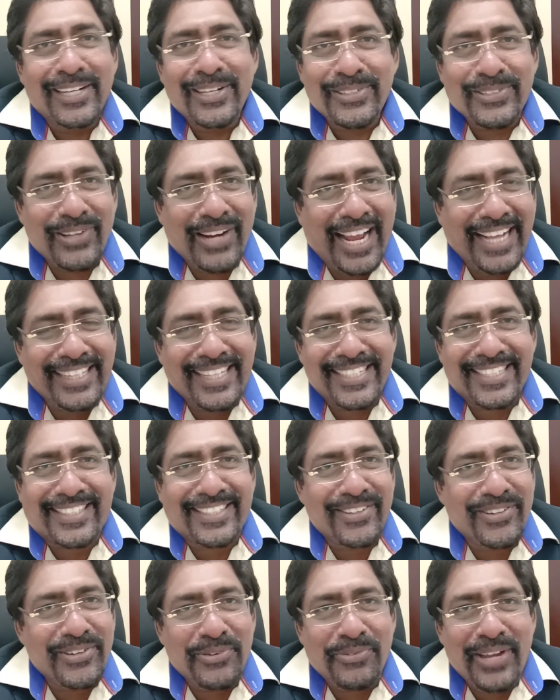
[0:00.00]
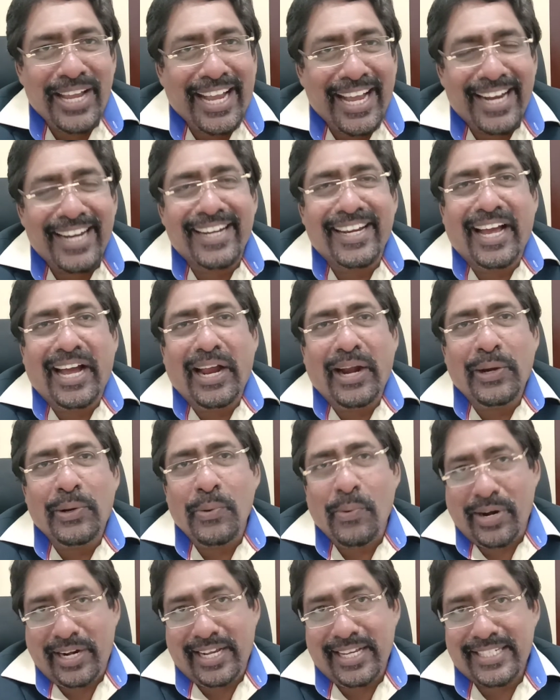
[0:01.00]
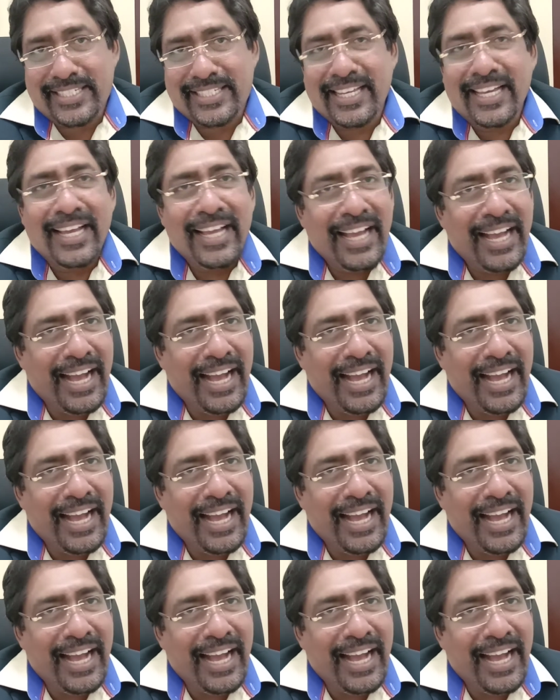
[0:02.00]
So like this, so we can do wonders.